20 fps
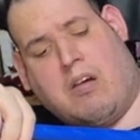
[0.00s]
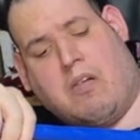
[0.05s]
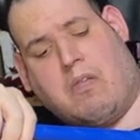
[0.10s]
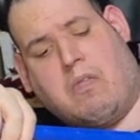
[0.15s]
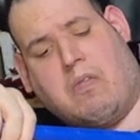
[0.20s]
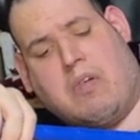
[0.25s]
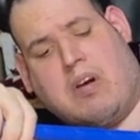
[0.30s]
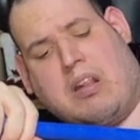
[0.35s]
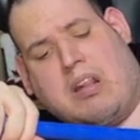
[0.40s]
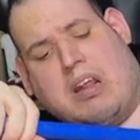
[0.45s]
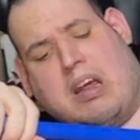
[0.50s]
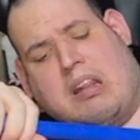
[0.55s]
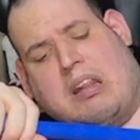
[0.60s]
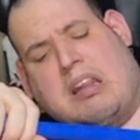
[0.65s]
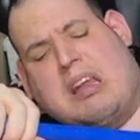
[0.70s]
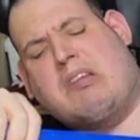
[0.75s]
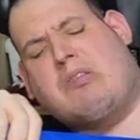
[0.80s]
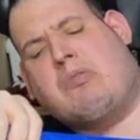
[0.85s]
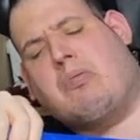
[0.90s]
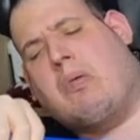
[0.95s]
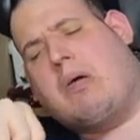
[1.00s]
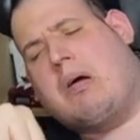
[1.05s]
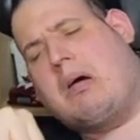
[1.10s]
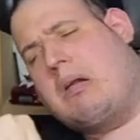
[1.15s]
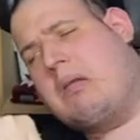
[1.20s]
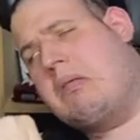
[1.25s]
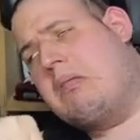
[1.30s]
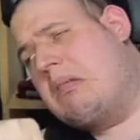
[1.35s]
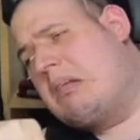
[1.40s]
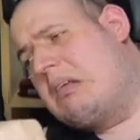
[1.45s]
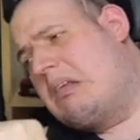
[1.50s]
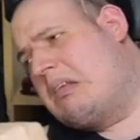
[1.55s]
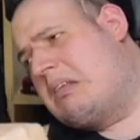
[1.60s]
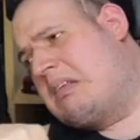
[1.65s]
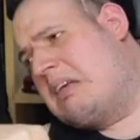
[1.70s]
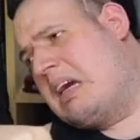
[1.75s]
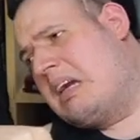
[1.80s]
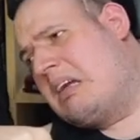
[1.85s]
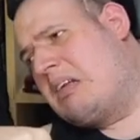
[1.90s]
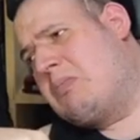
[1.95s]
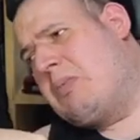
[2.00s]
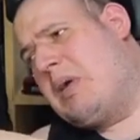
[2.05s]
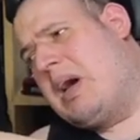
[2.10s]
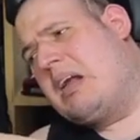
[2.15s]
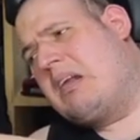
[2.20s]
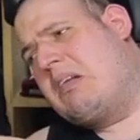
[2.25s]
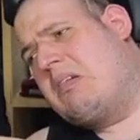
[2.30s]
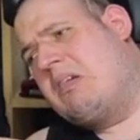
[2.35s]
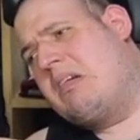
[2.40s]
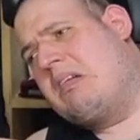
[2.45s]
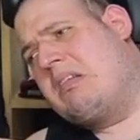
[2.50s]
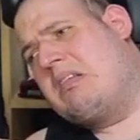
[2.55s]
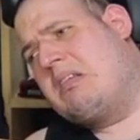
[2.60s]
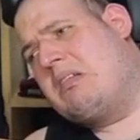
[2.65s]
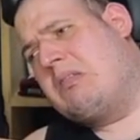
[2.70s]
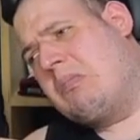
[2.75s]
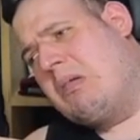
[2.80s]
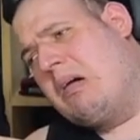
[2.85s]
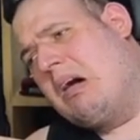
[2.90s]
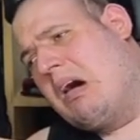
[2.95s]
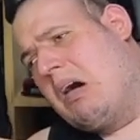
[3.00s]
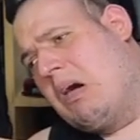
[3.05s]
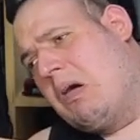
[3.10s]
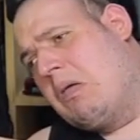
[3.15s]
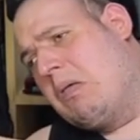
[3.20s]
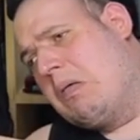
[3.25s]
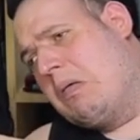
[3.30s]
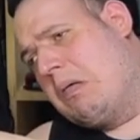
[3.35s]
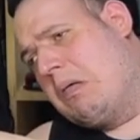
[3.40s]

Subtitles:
whether this one takes batteries as well.